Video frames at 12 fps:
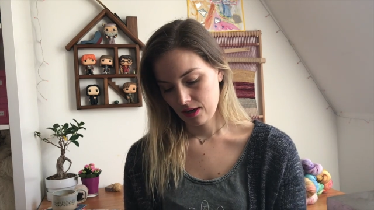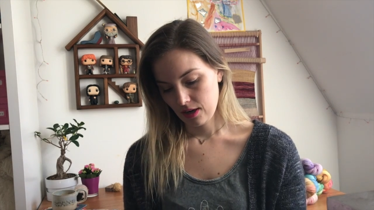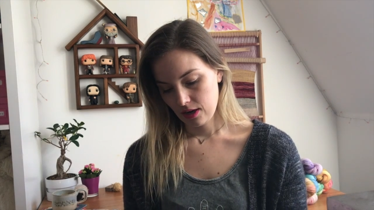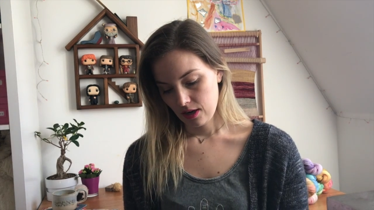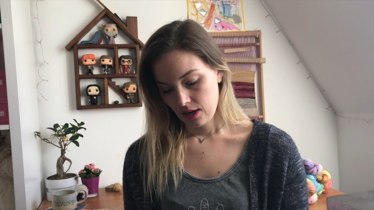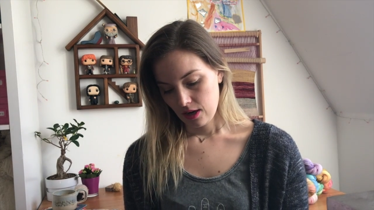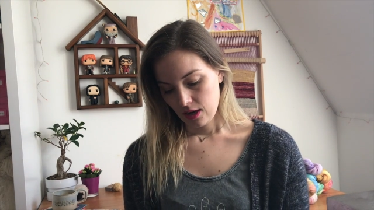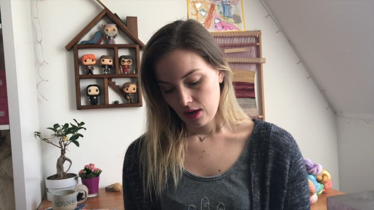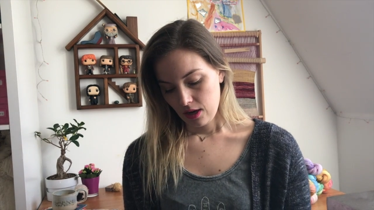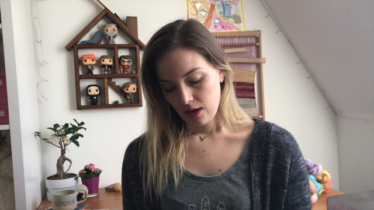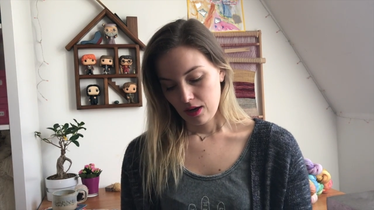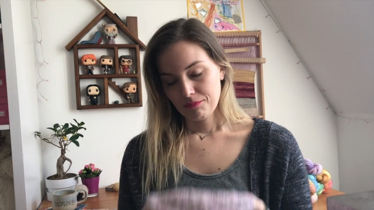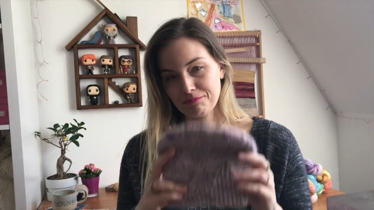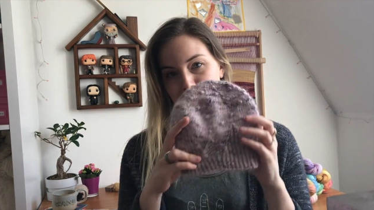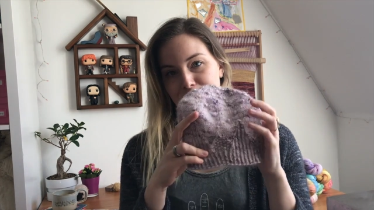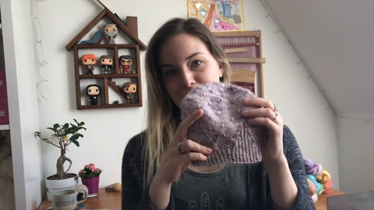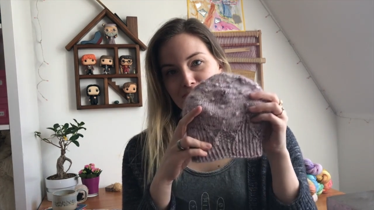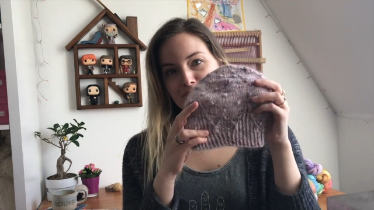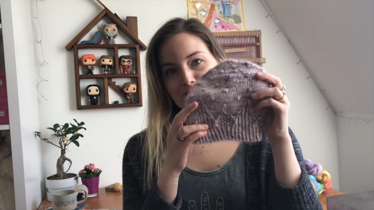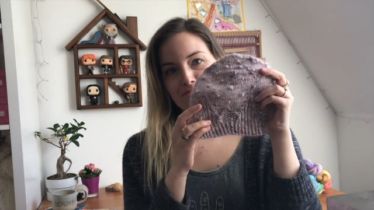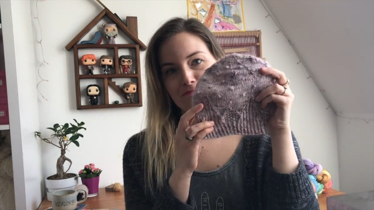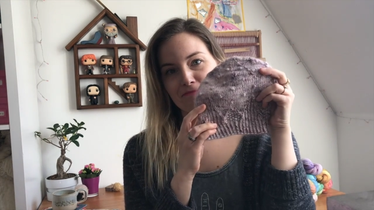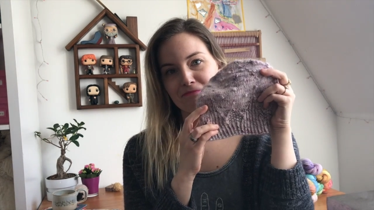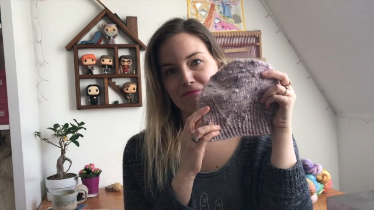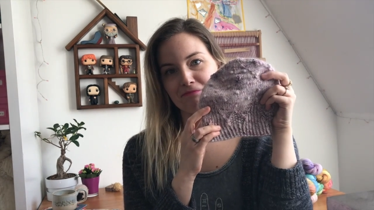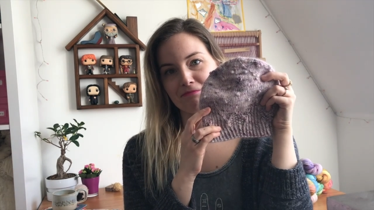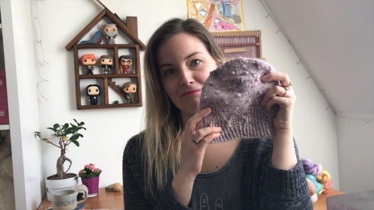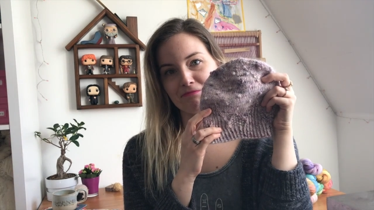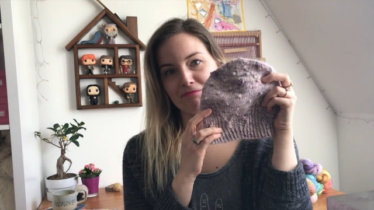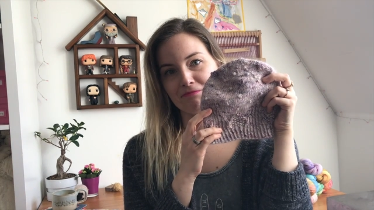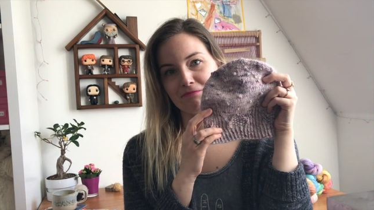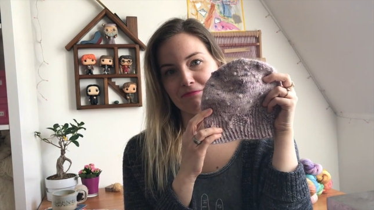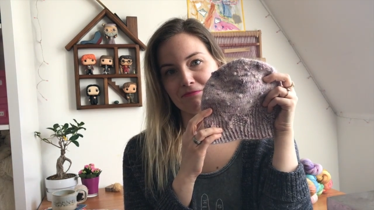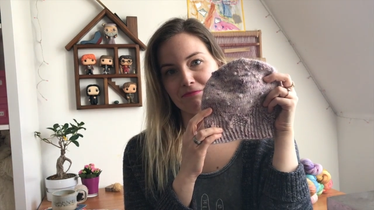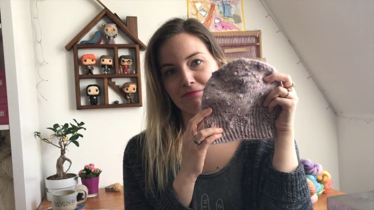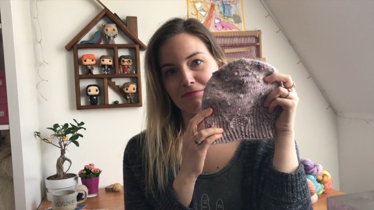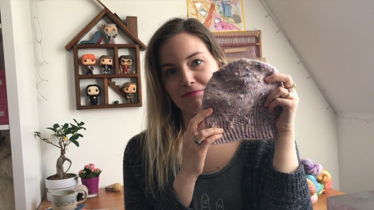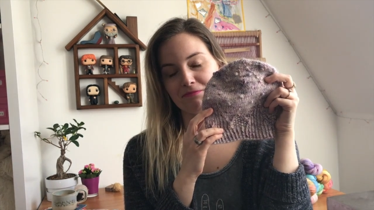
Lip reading: Nobody speaks.